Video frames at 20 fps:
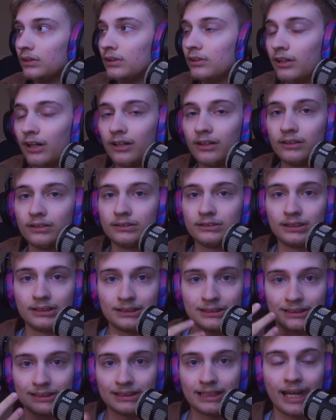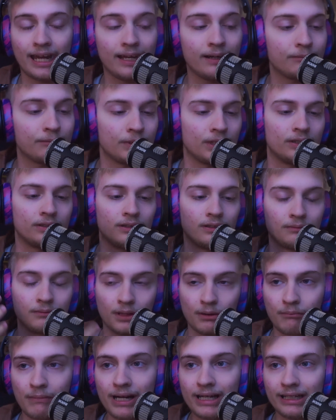uh, to the camera, the
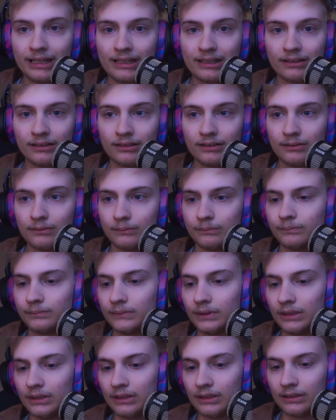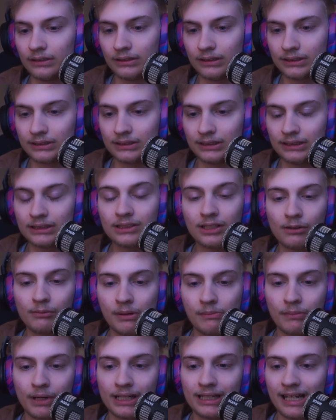the mic. Um, this this could have been
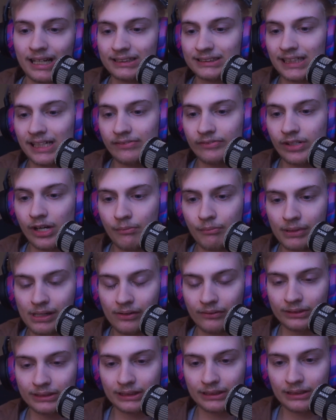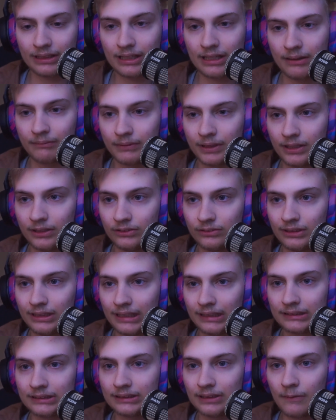money I saved up, but I was like, nah, I'm gonna do
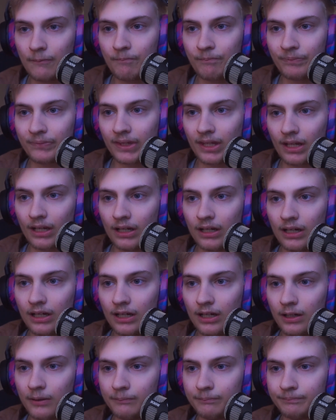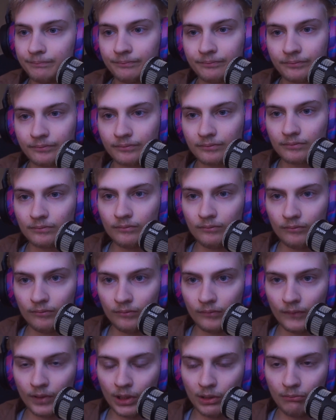this. Um,
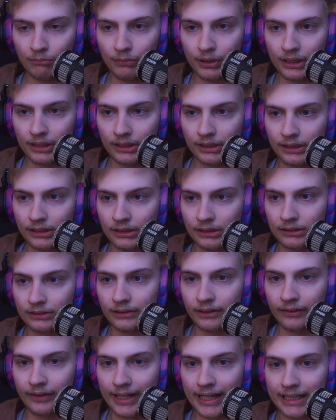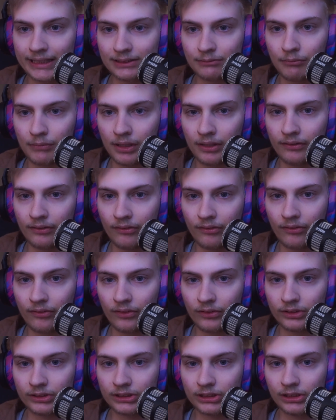but uh, the last month
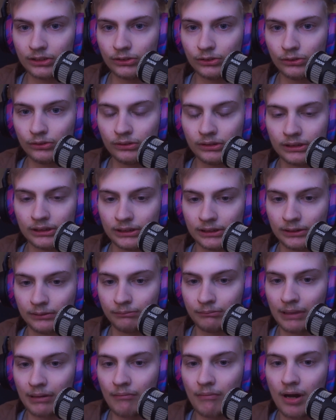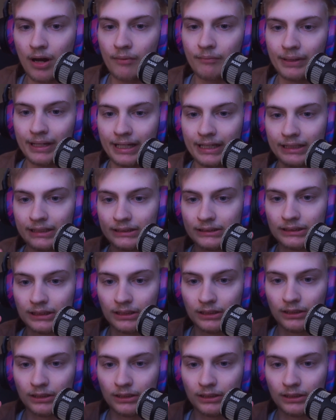or so, um, my mom has